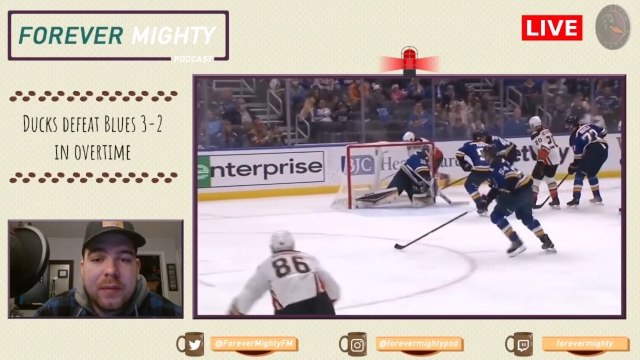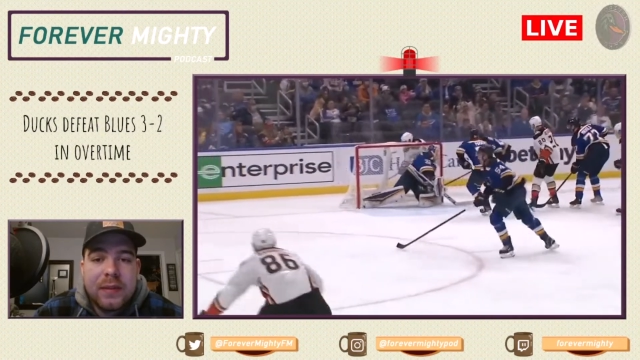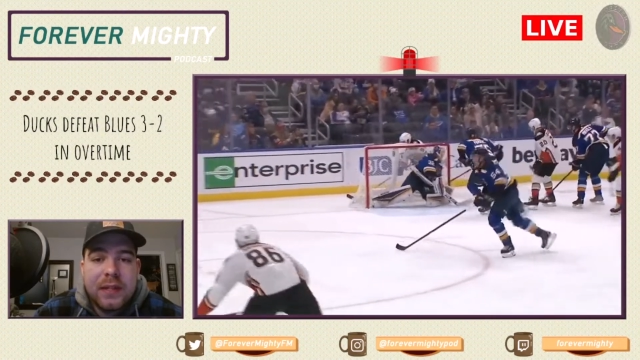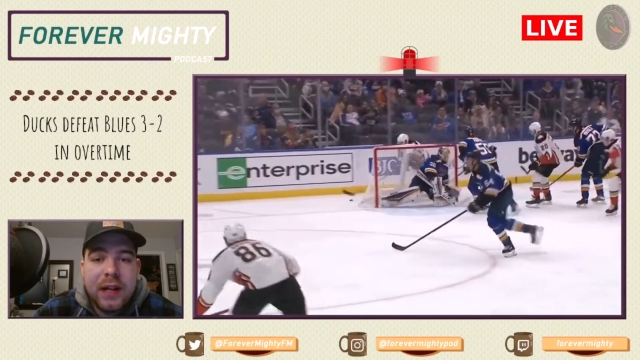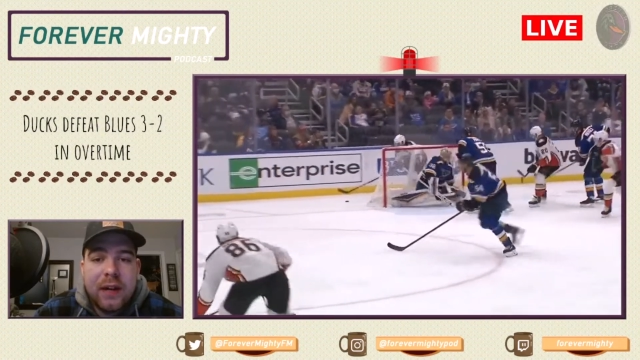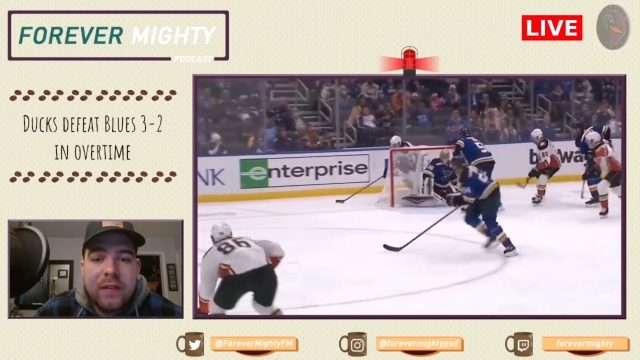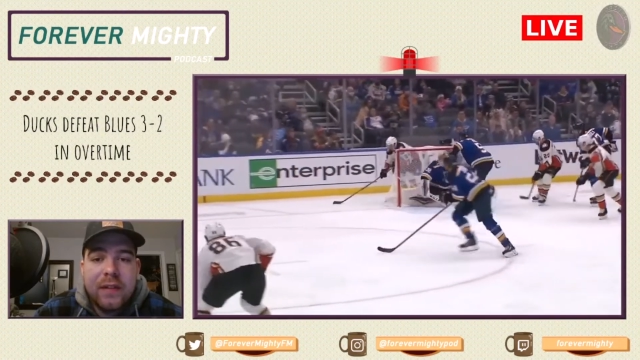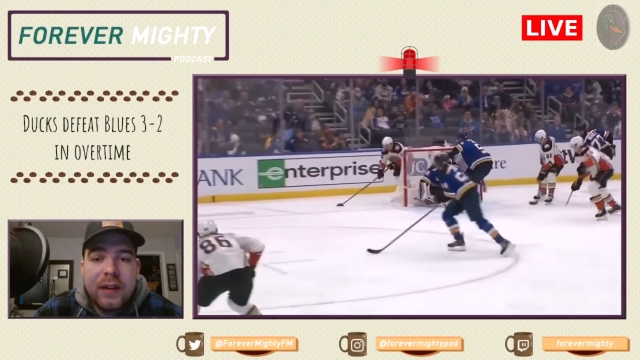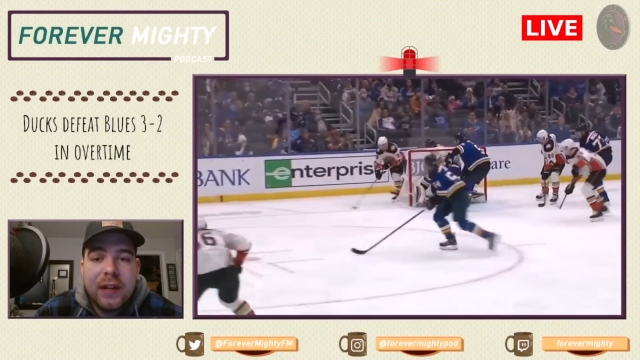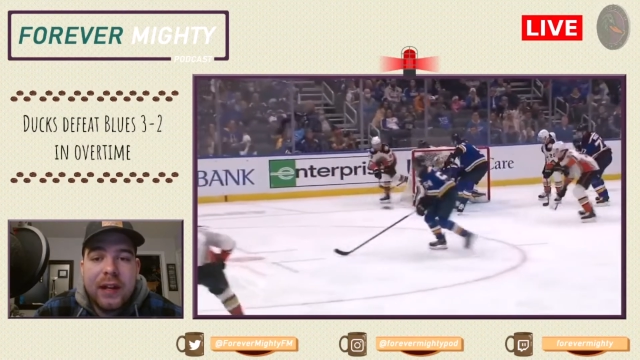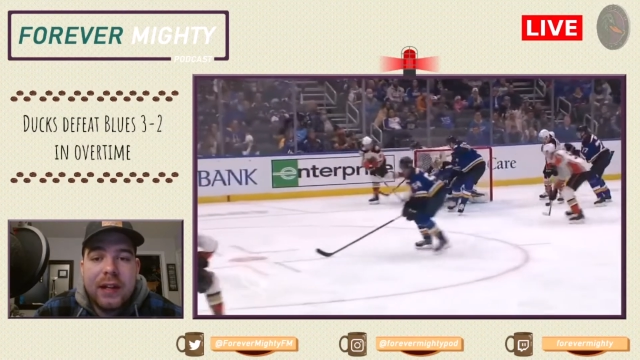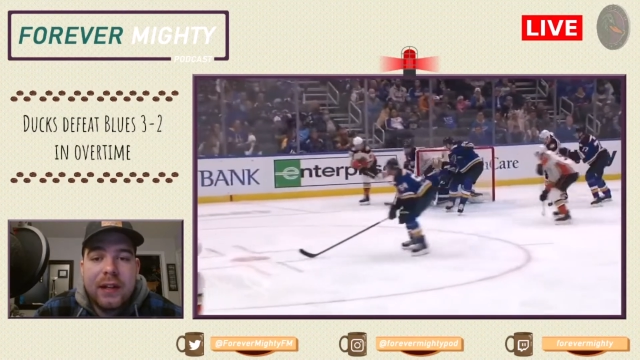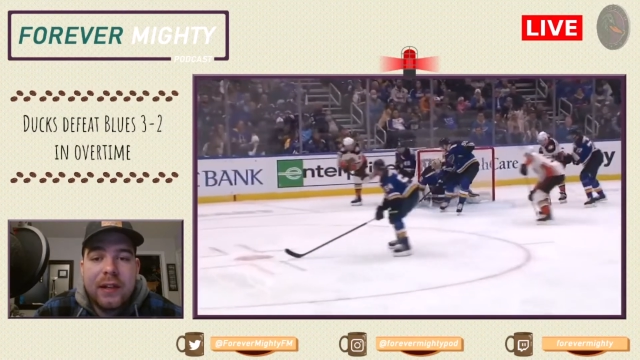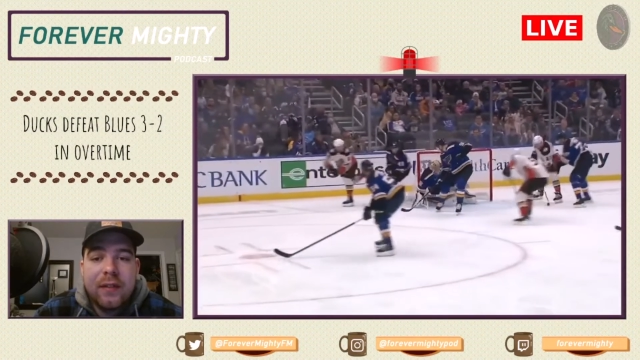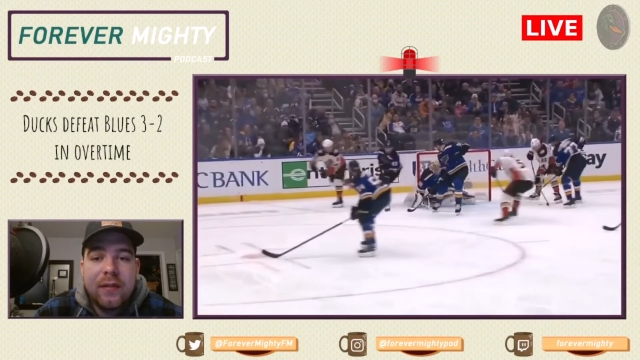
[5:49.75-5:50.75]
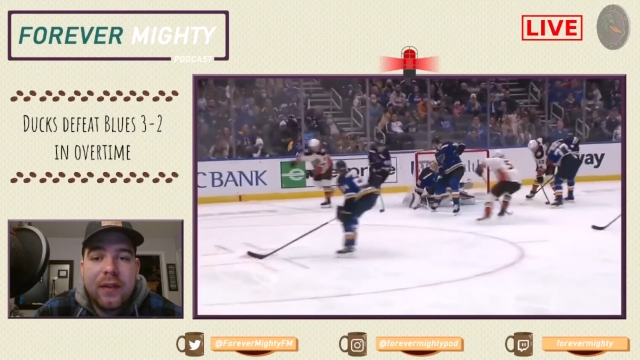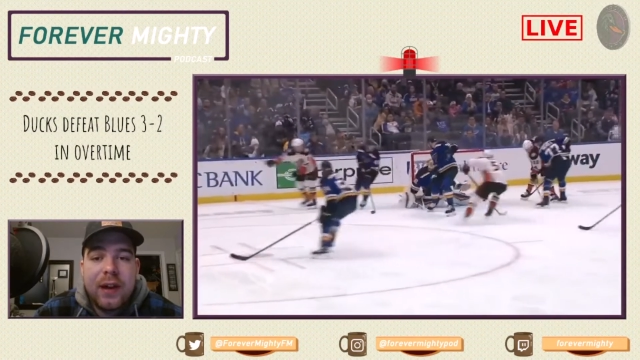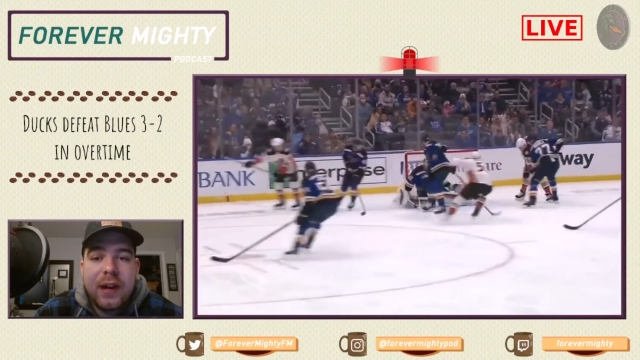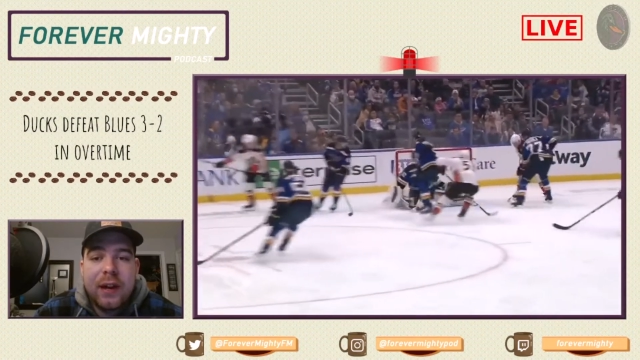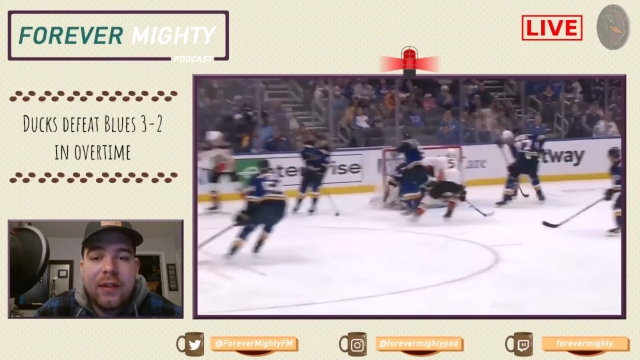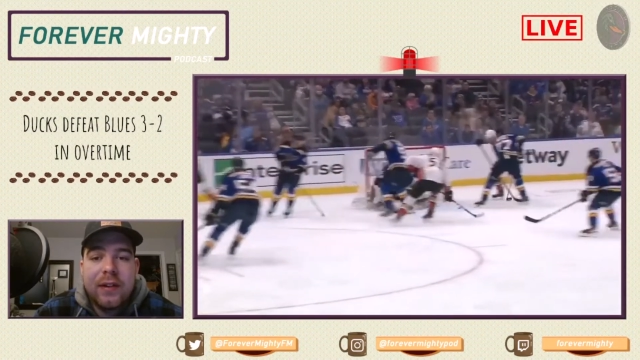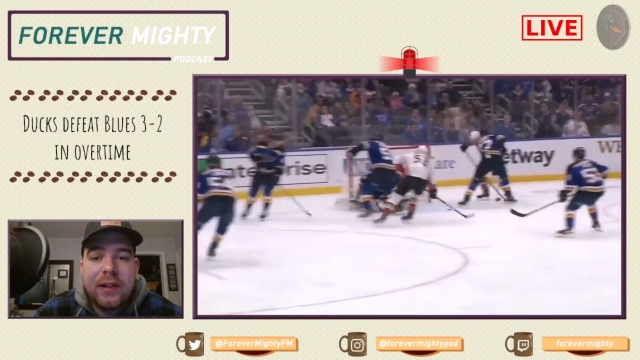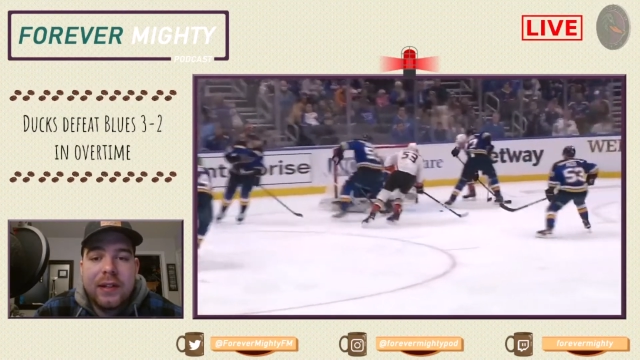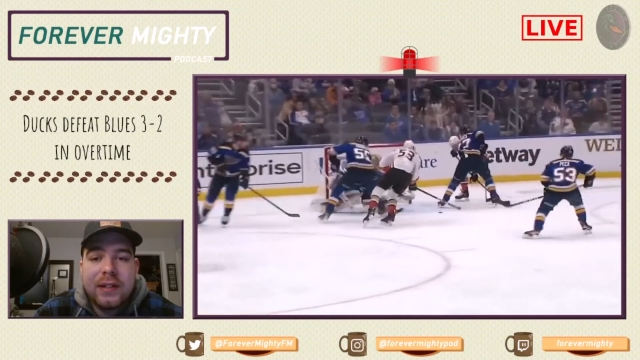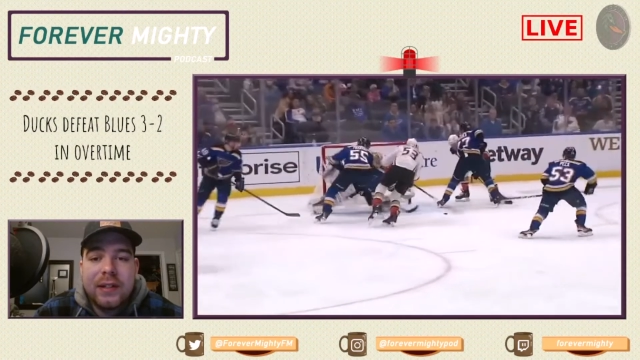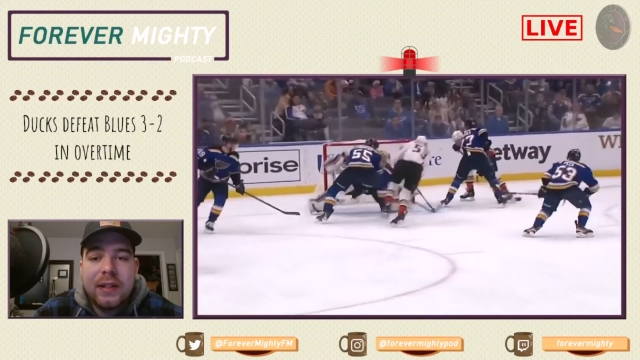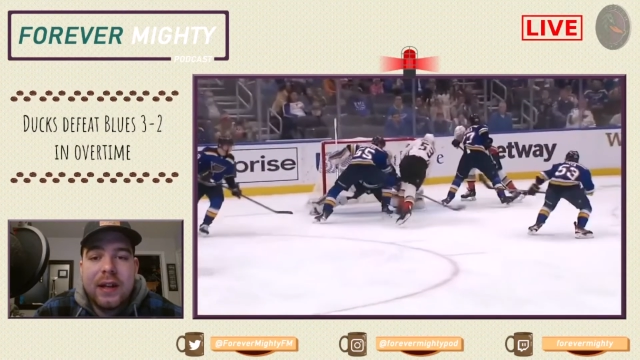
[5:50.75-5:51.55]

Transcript: himself and get into the right areas.